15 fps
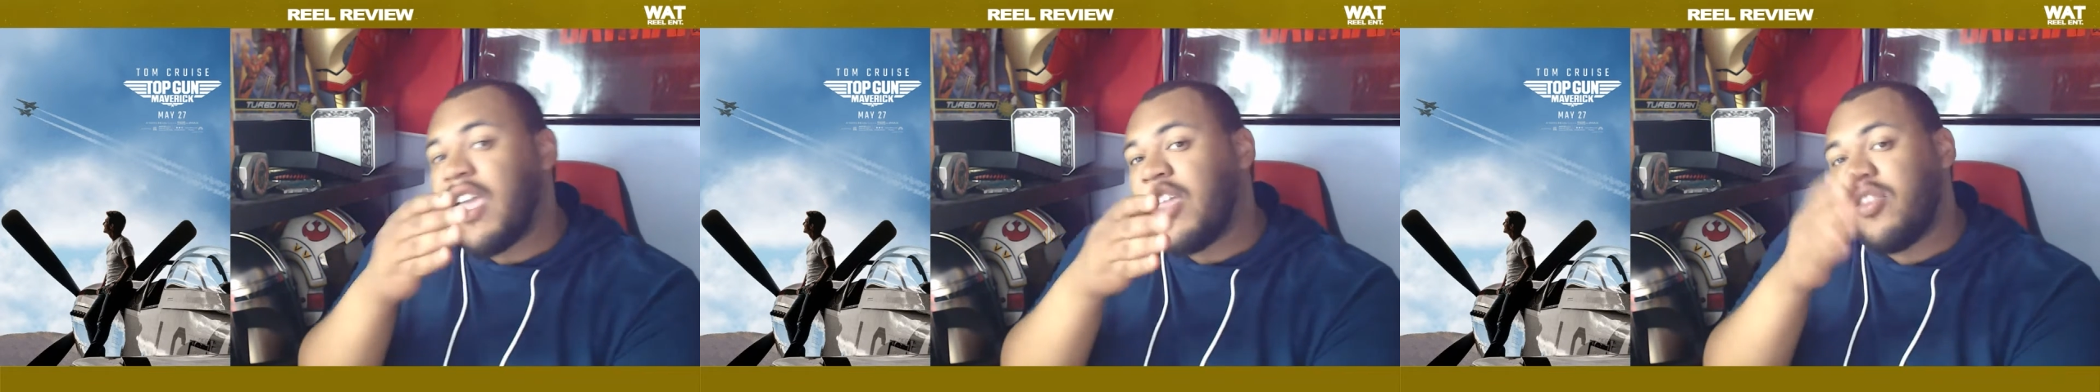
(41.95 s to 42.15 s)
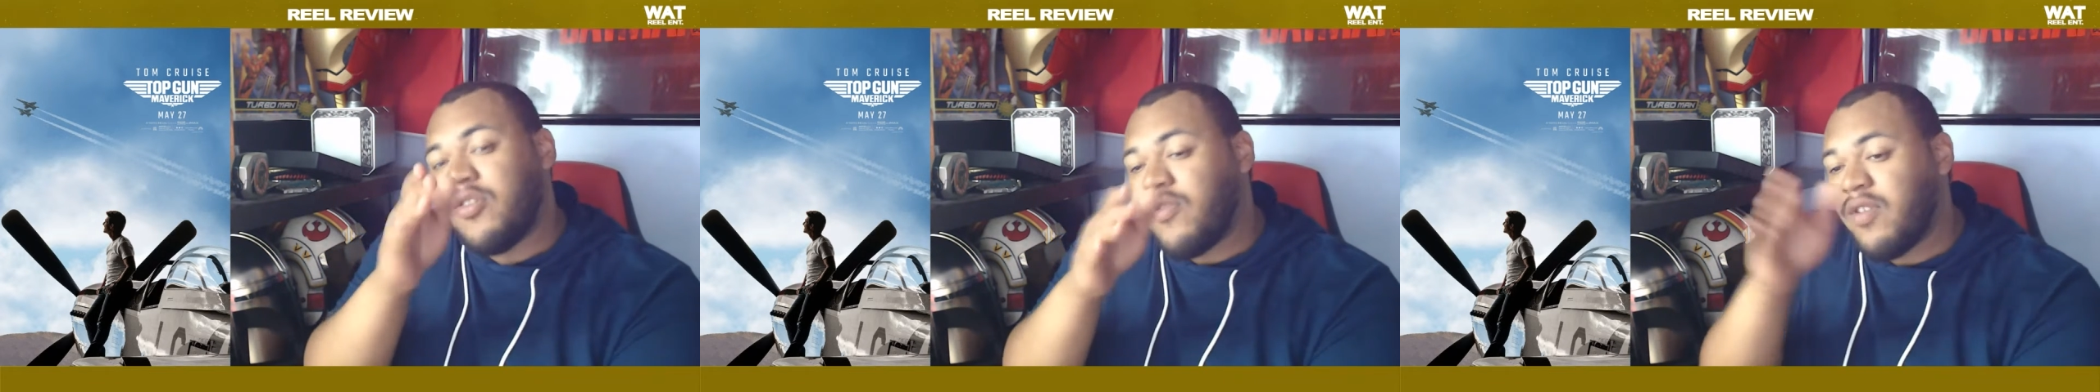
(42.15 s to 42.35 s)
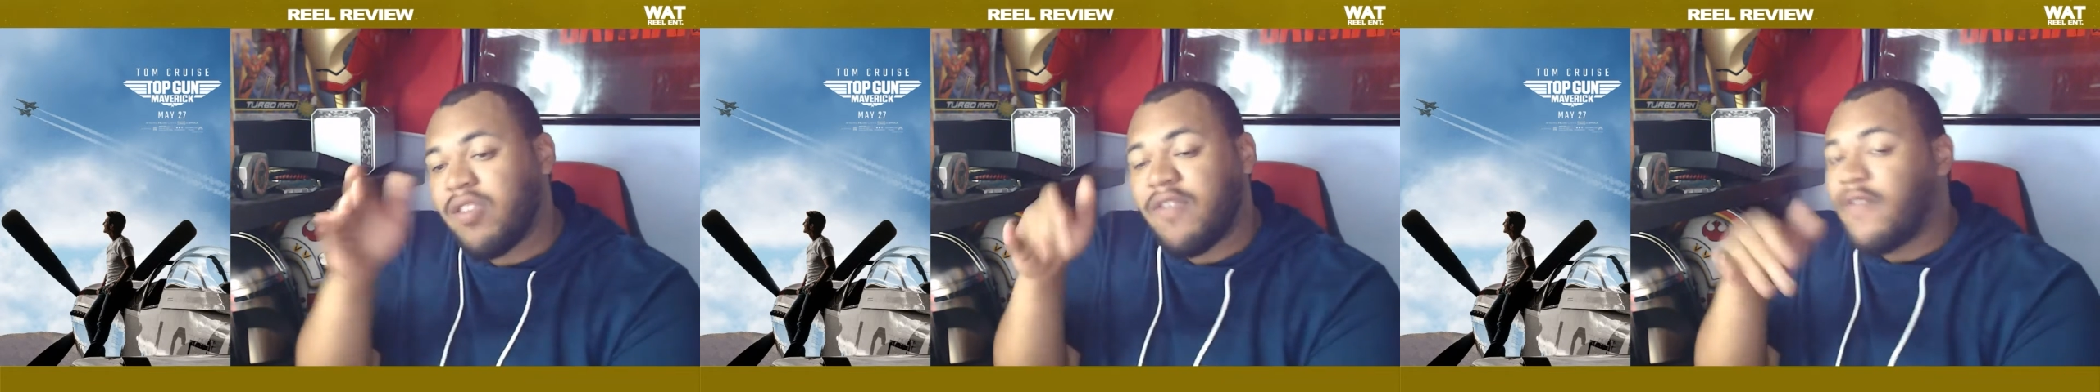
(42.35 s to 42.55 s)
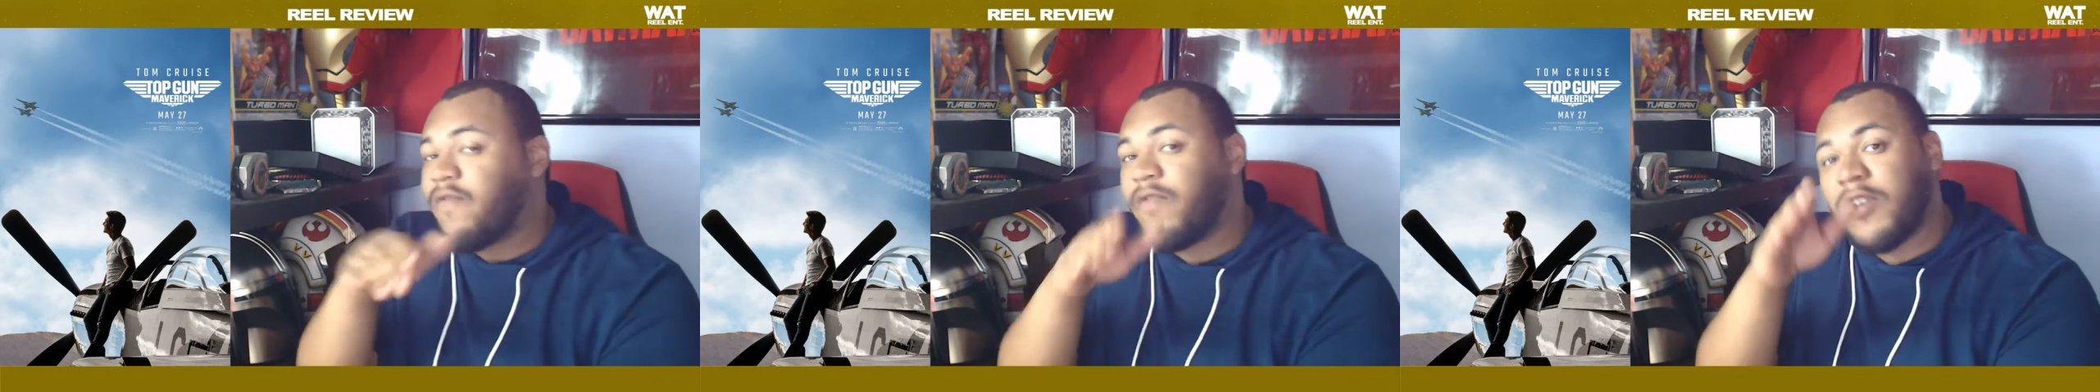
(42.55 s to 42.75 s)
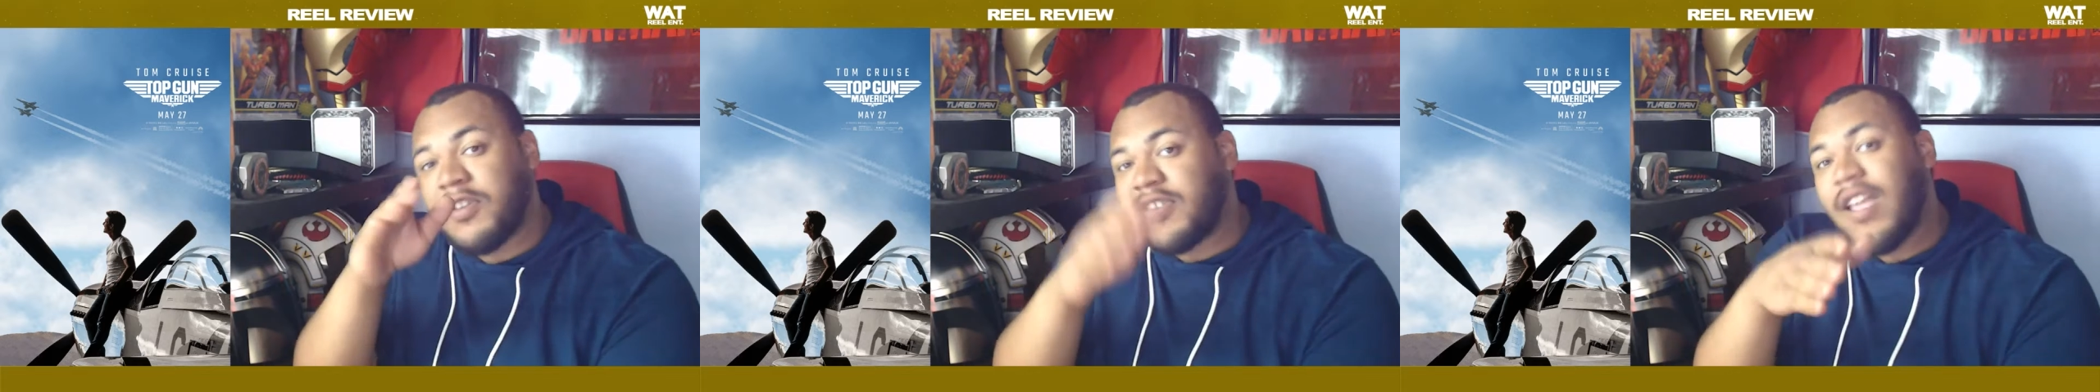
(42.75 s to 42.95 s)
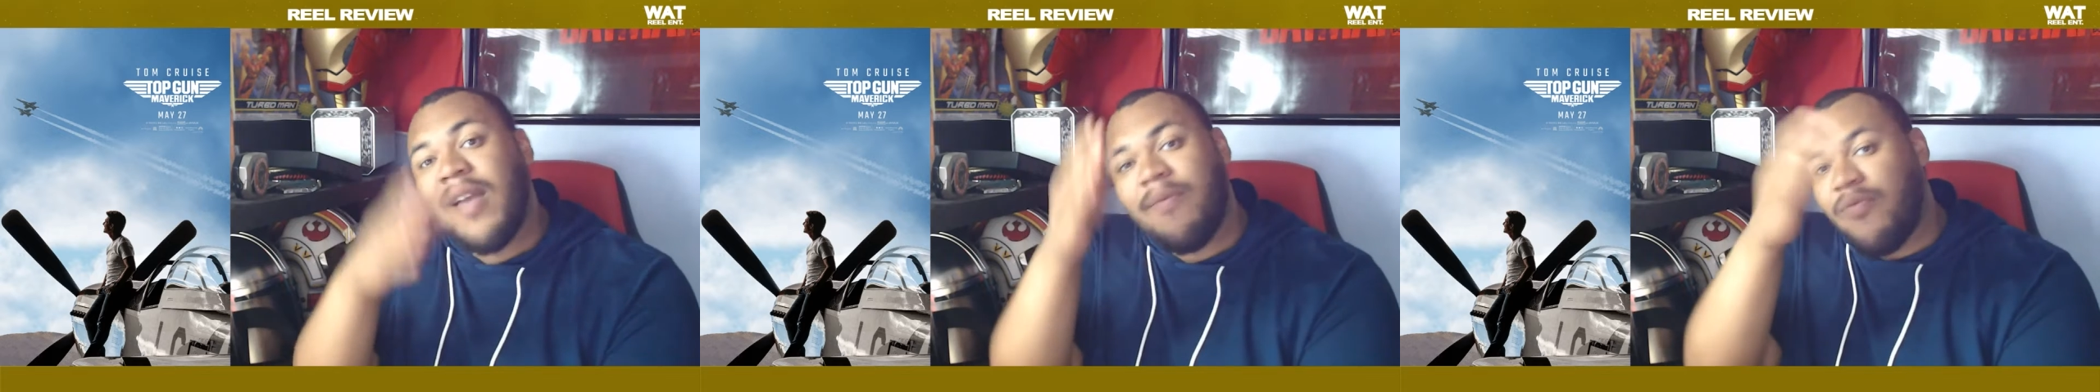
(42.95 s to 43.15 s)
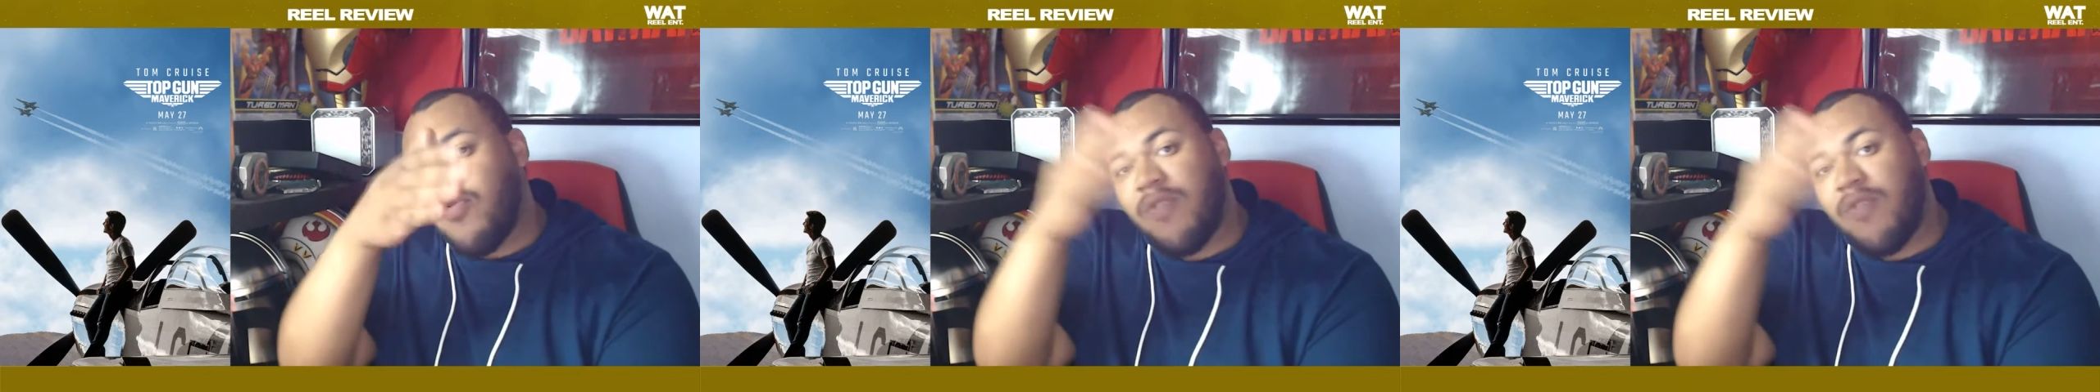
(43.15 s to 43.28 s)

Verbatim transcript: hate doing the first time